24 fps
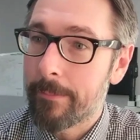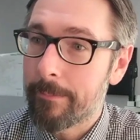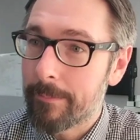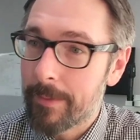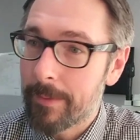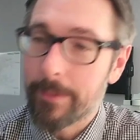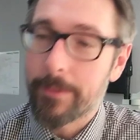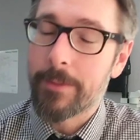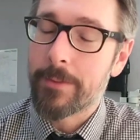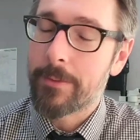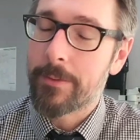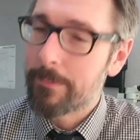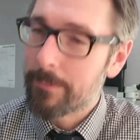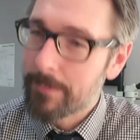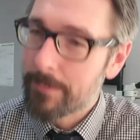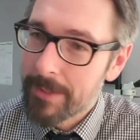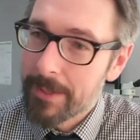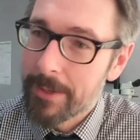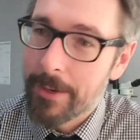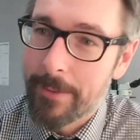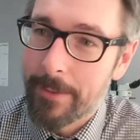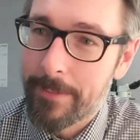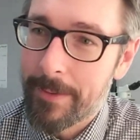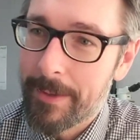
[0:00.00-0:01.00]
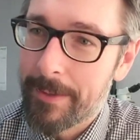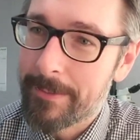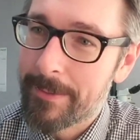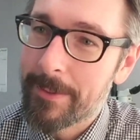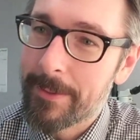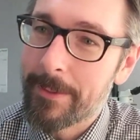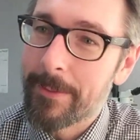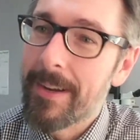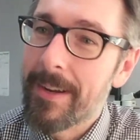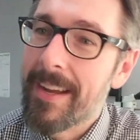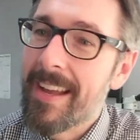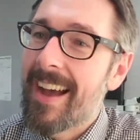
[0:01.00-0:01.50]
I'll just read it off here.
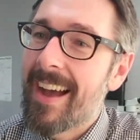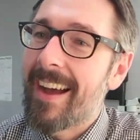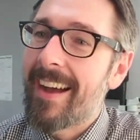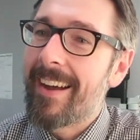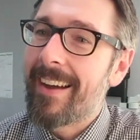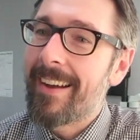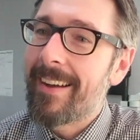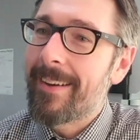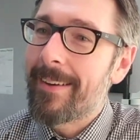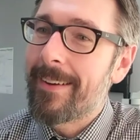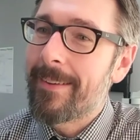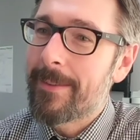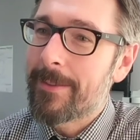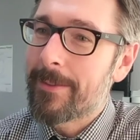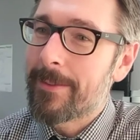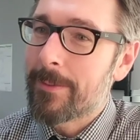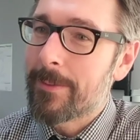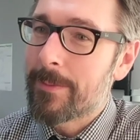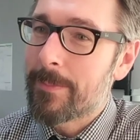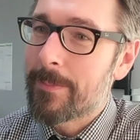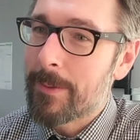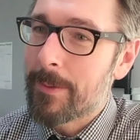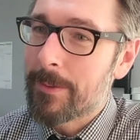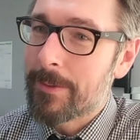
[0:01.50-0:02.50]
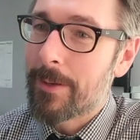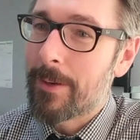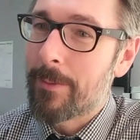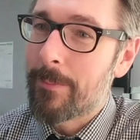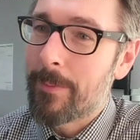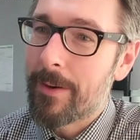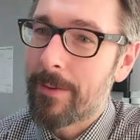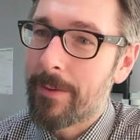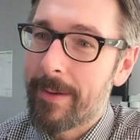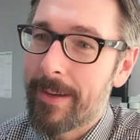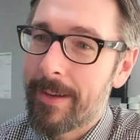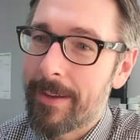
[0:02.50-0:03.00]
So this was posted on
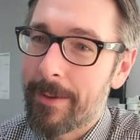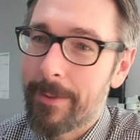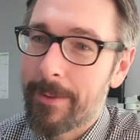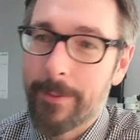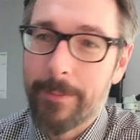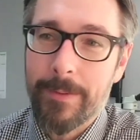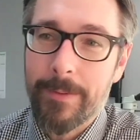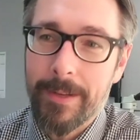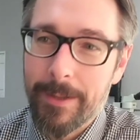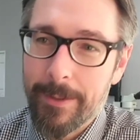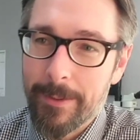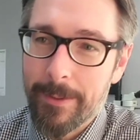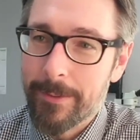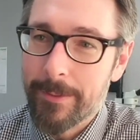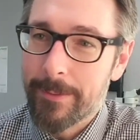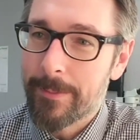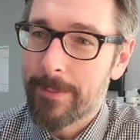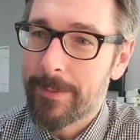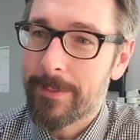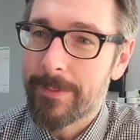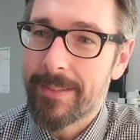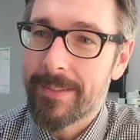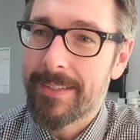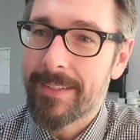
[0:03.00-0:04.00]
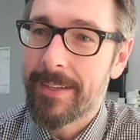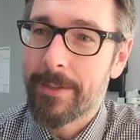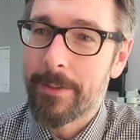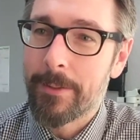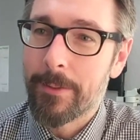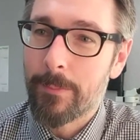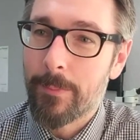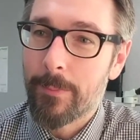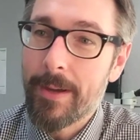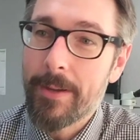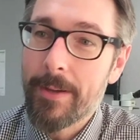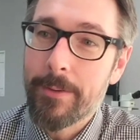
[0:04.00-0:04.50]
one of my other videos, which was
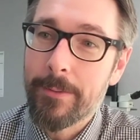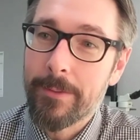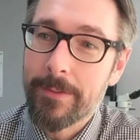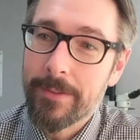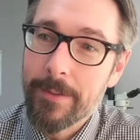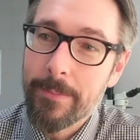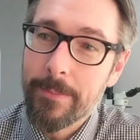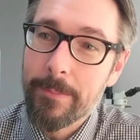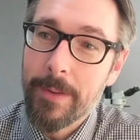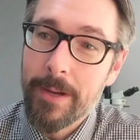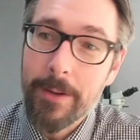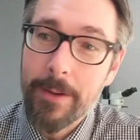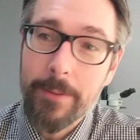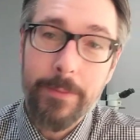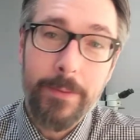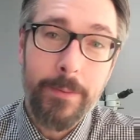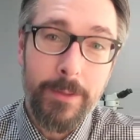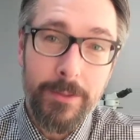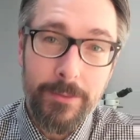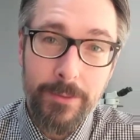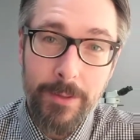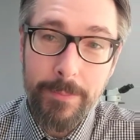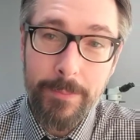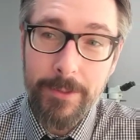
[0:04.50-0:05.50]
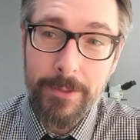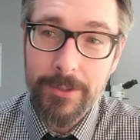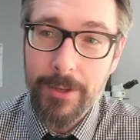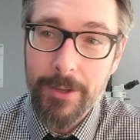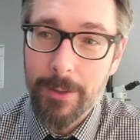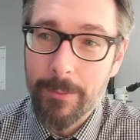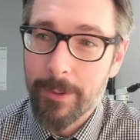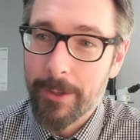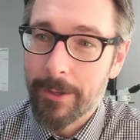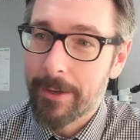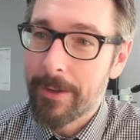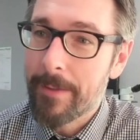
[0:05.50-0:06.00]
entitled, "Why Do Some Biofilm Disruptors Not
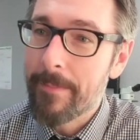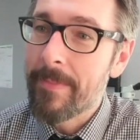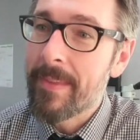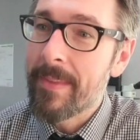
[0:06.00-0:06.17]
Work?"